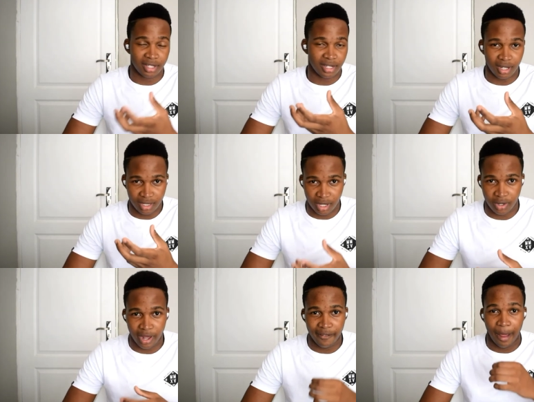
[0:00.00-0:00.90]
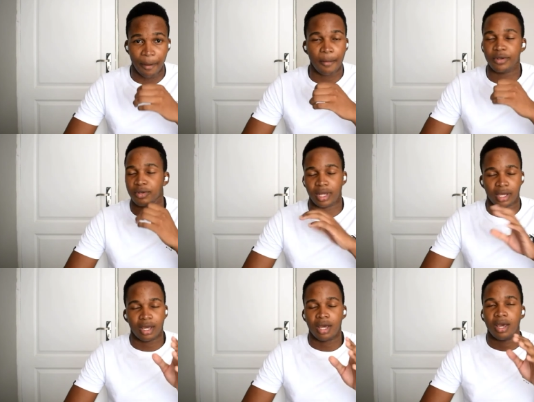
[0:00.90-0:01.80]
the results that you have, I
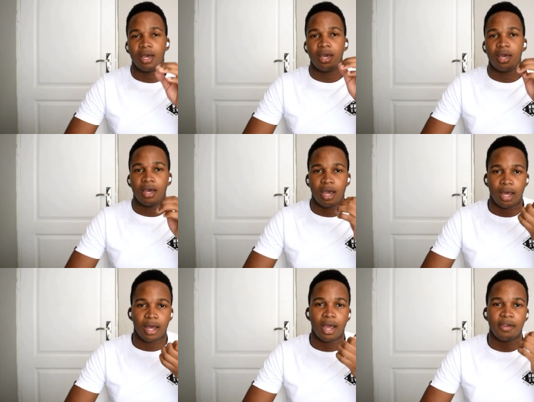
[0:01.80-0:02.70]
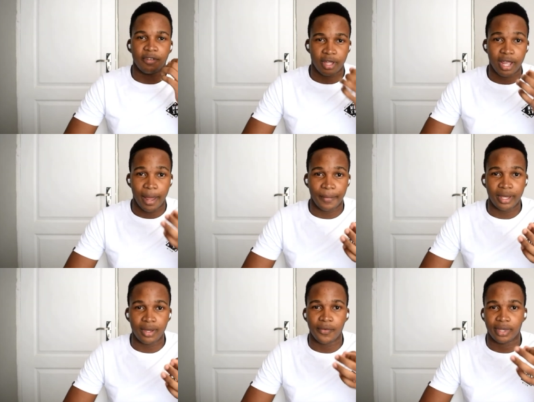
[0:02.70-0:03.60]
promise you that if you're not
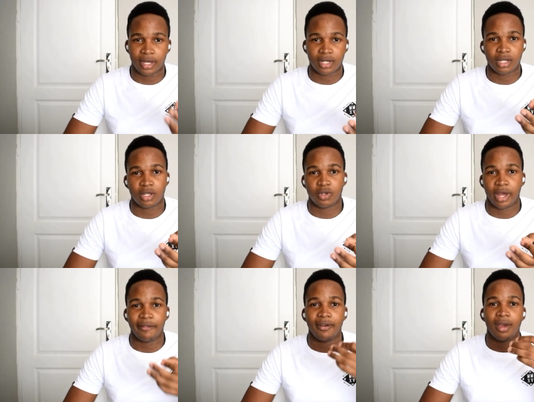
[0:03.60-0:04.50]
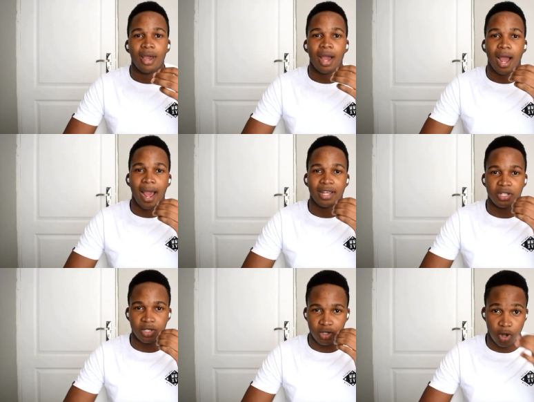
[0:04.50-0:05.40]
happy with the results that you have,
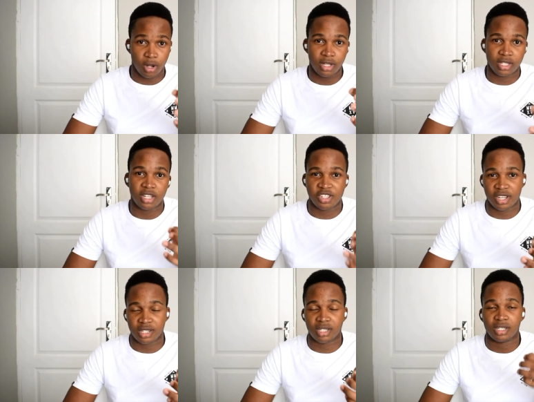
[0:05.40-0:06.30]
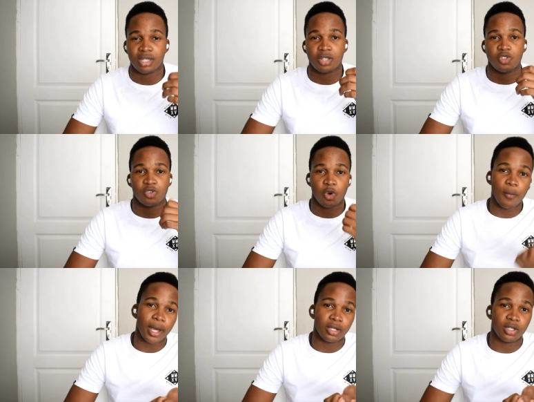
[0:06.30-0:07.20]
I strongly suggest that
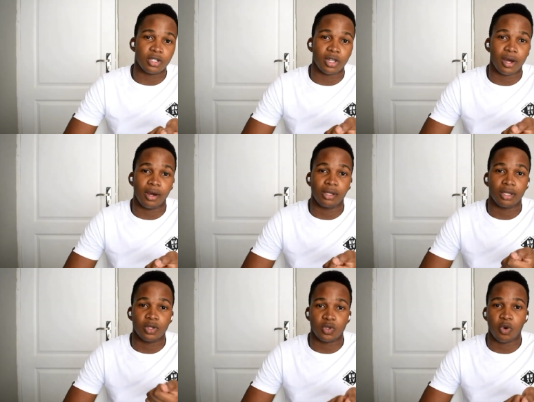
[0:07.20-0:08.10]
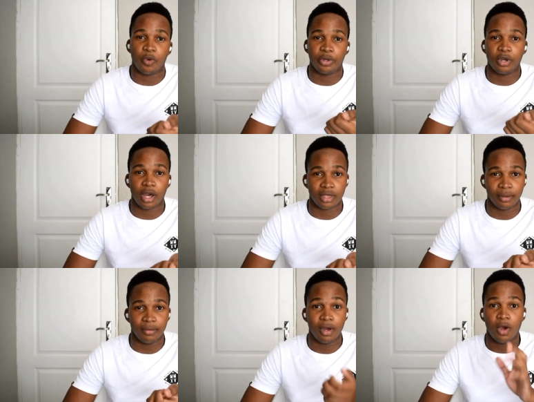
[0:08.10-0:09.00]
you go back to the, star, the store where you
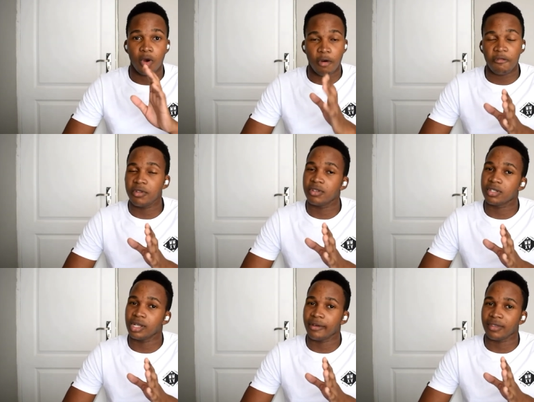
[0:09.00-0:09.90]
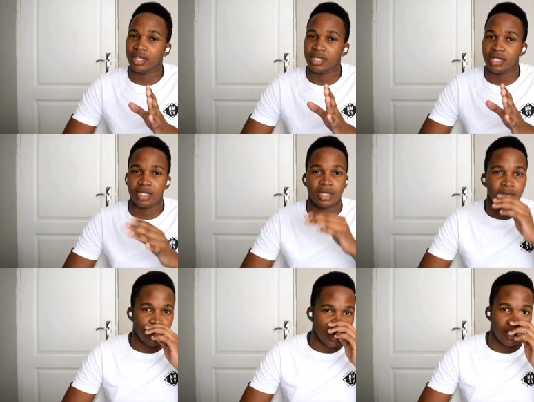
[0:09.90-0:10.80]
got them. Hopefully you still have the
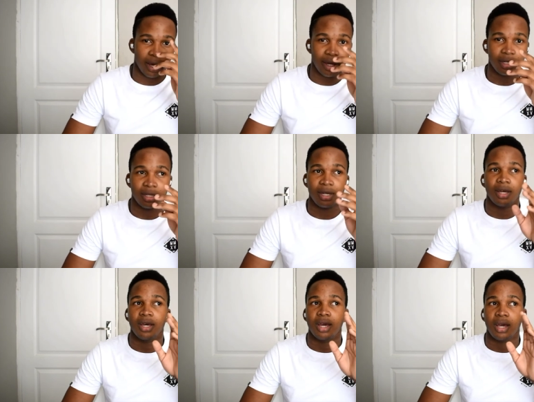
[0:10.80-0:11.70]
receipt, right?